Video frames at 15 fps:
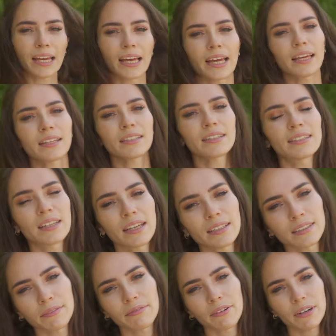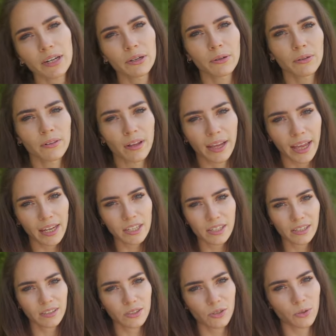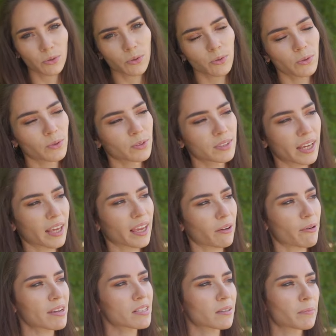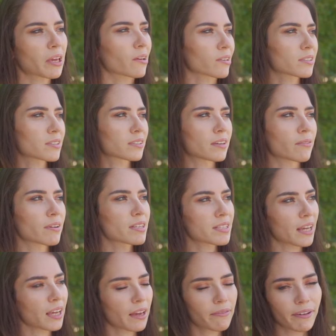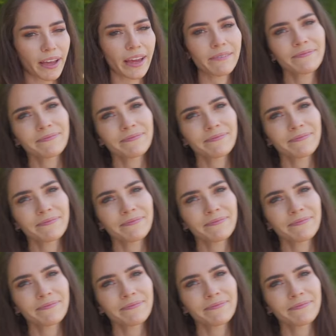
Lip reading: And it's a very cool location to take a rest because there is a cafe